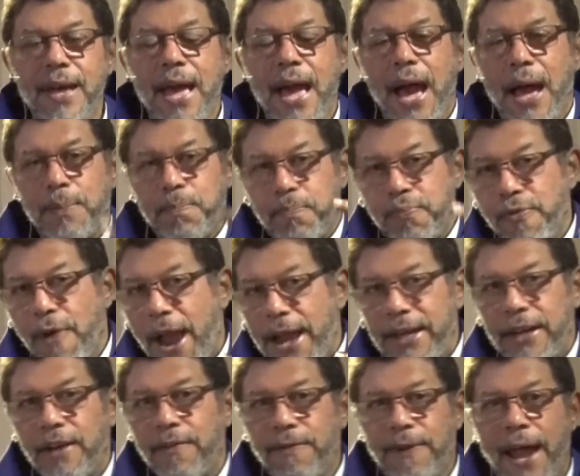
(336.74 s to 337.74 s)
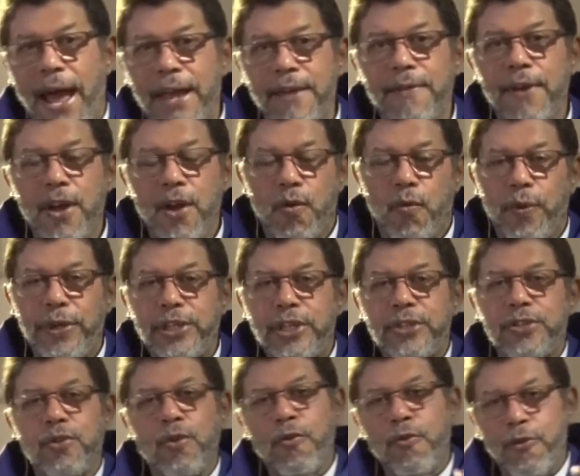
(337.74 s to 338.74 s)
And pride of life, which
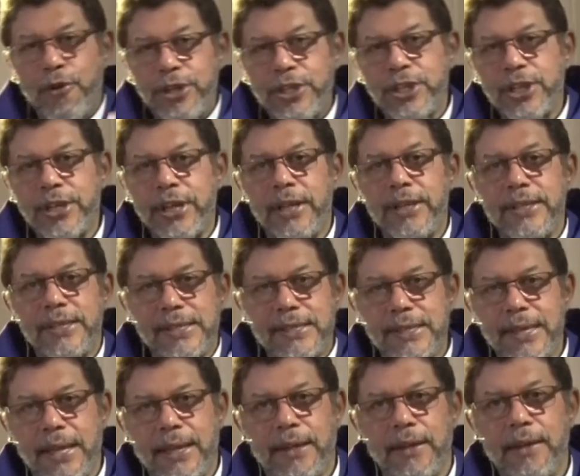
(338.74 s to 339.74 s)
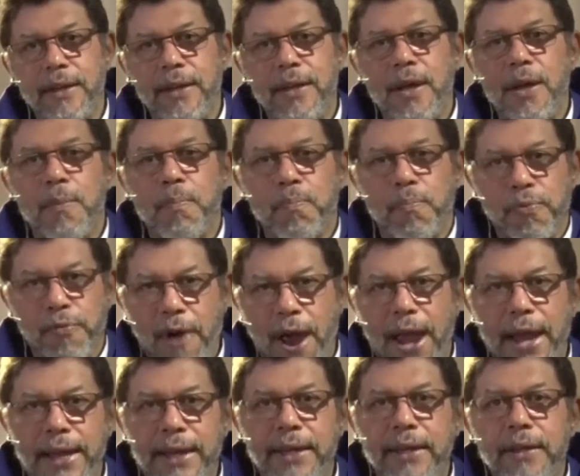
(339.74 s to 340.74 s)
is the original sin,
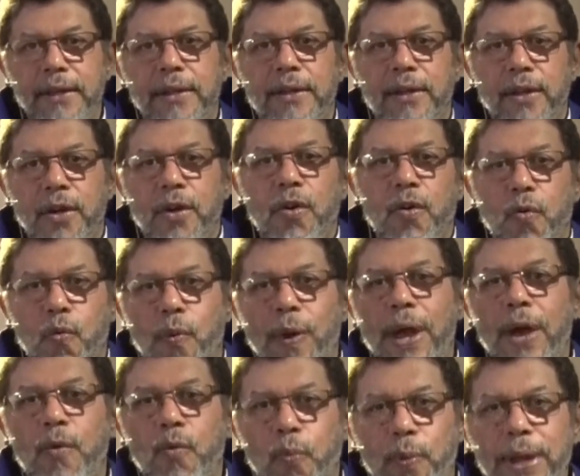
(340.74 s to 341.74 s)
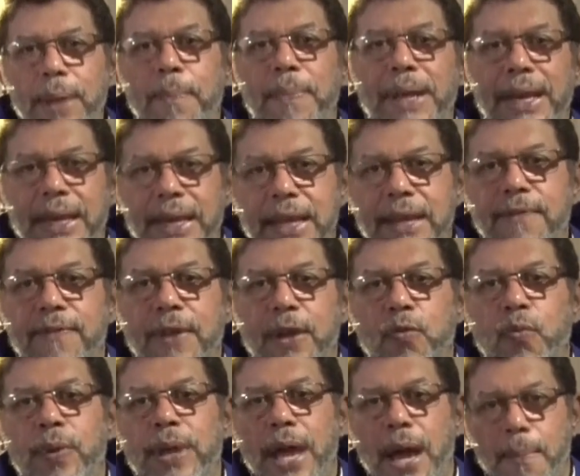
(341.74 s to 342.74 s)
pride, where we believe that
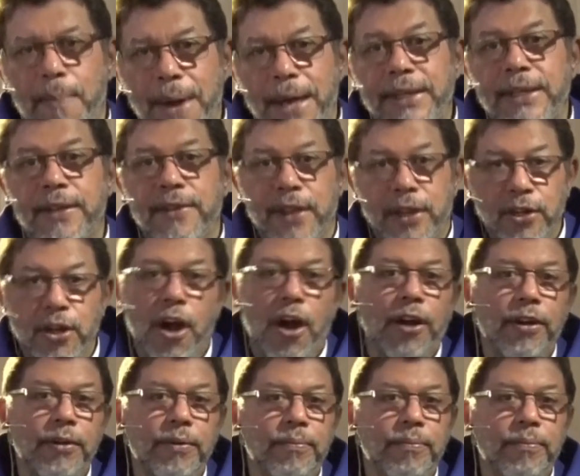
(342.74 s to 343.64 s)
we are better than God.